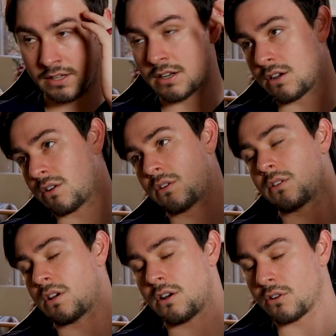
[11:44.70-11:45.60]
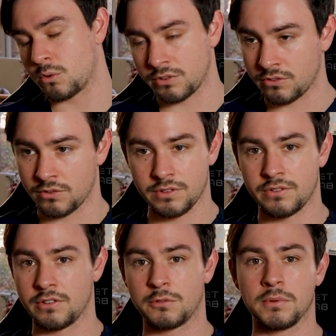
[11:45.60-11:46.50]
you know our courses aren't
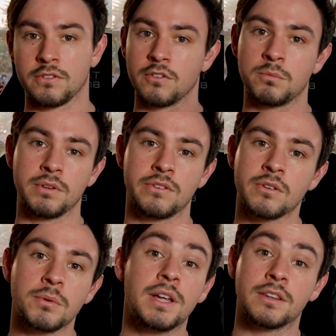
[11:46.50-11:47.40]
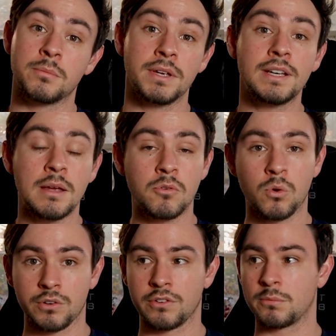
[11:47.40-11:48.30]
this expensive but some of like the big name
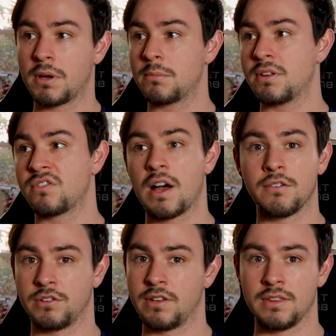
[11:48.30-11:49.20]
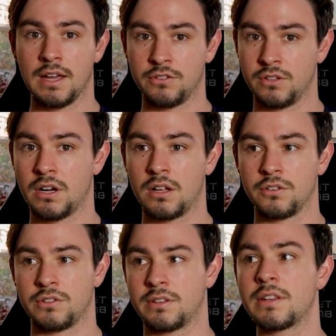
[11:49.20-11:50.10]
courses might be five or ten thousand
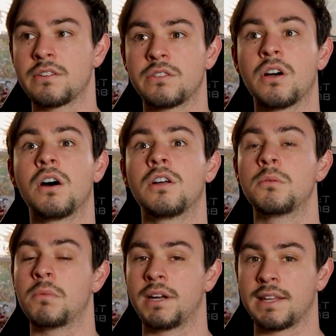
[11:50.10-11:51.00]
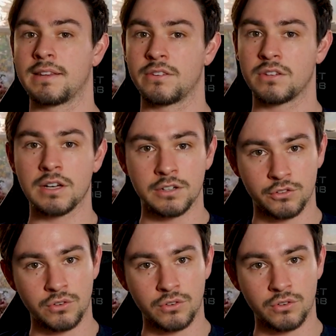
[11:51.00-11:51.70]
dollars like that's a ton of money and that's a ton of